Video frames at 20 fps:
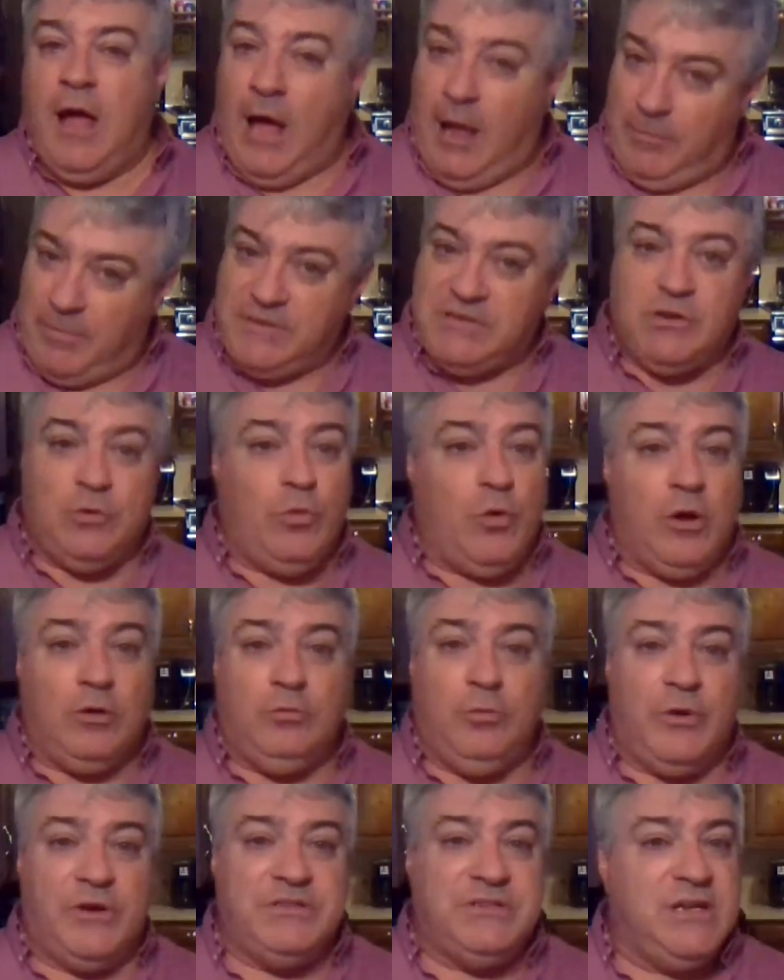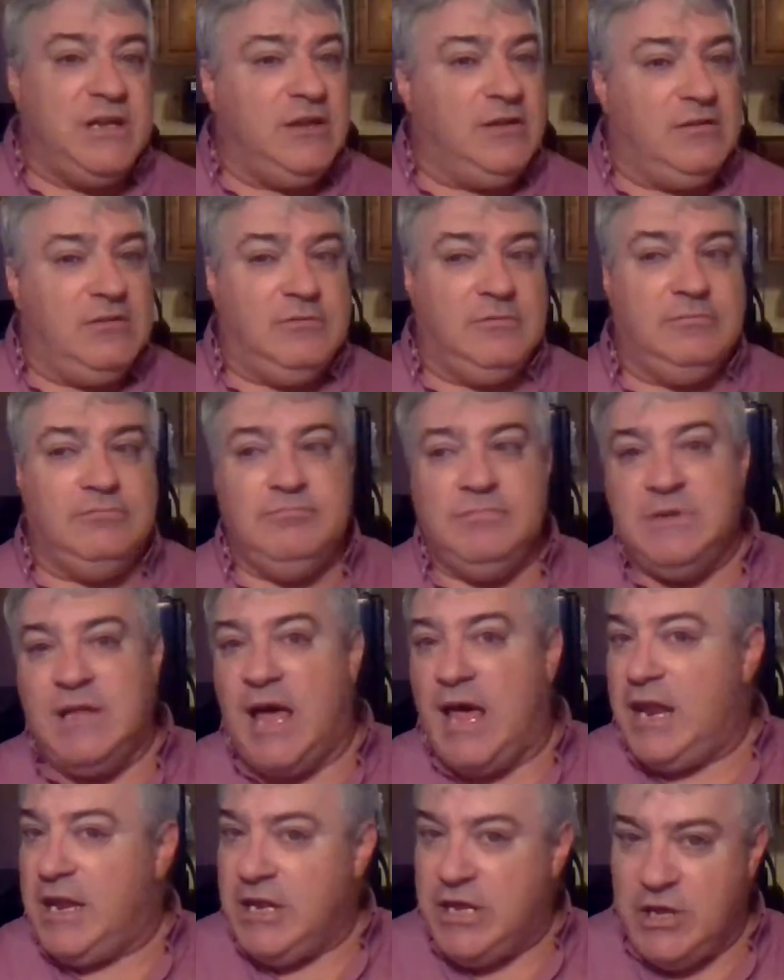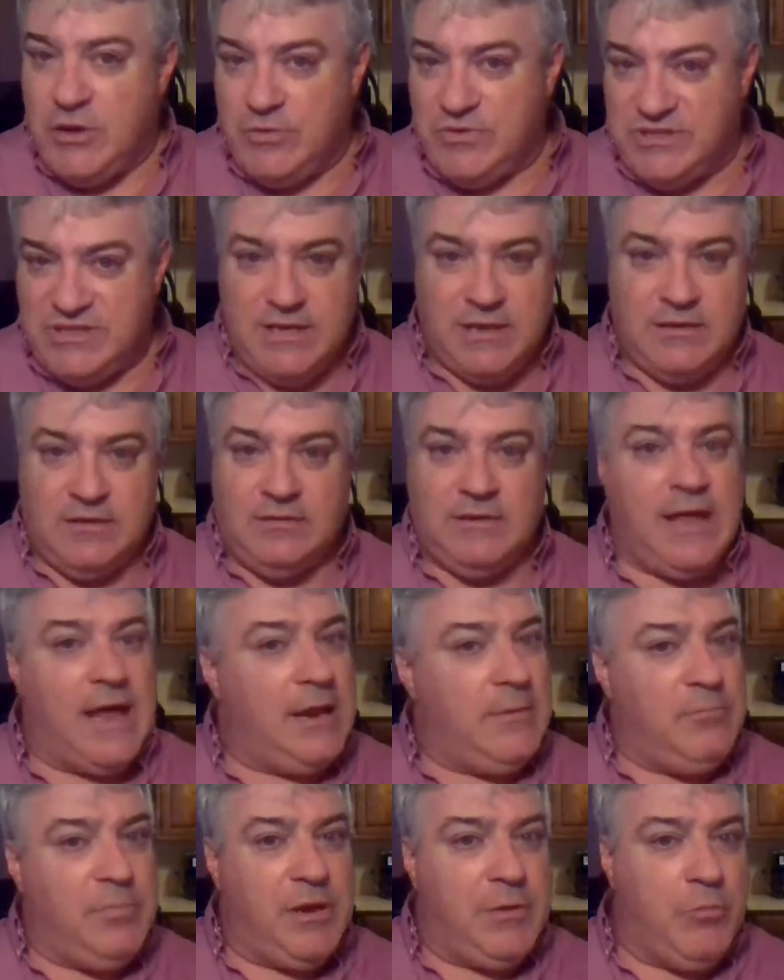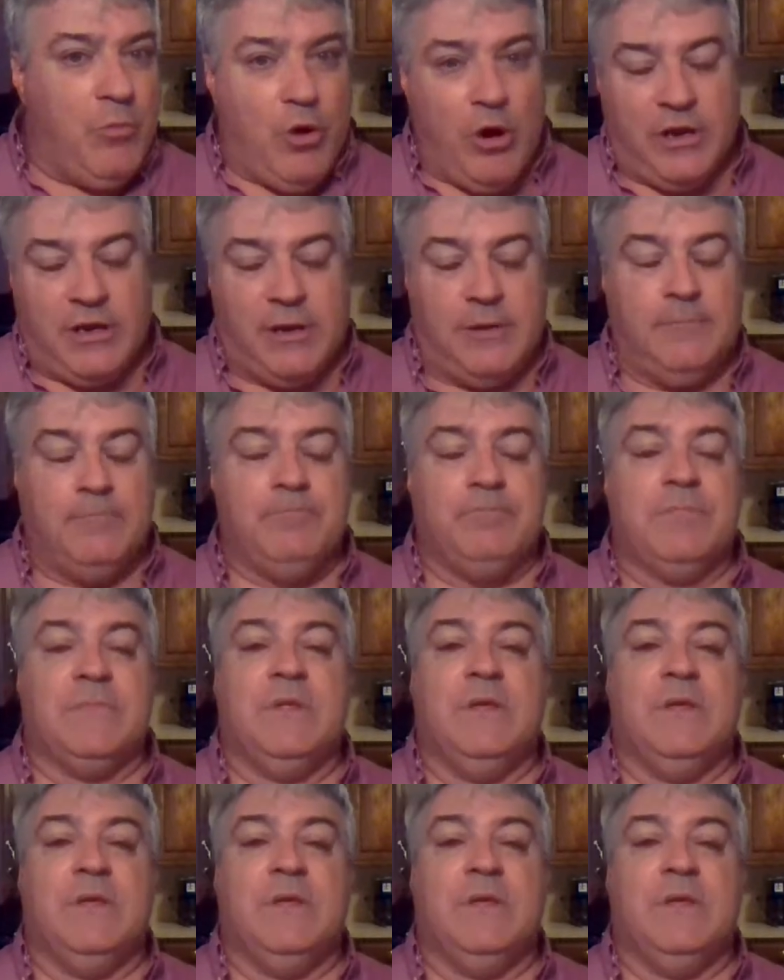Up until World War II, not a huge deal, not a big market.